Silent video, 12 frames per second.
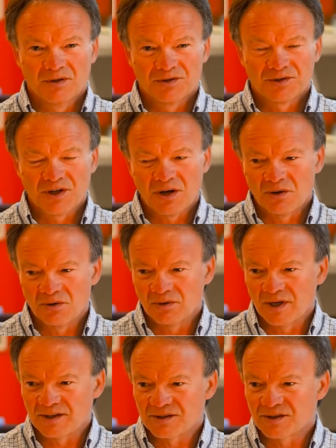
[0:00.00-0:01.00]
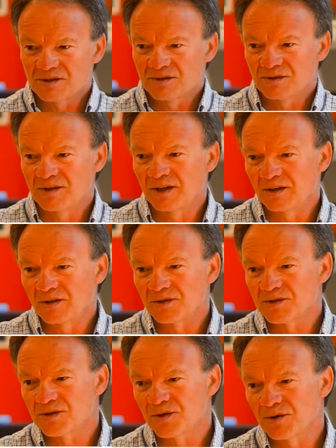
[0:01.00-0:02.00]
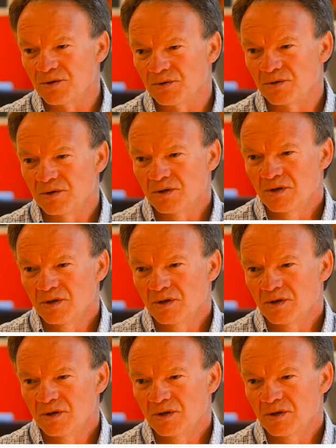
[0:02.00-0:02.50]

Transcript: So let's think this through.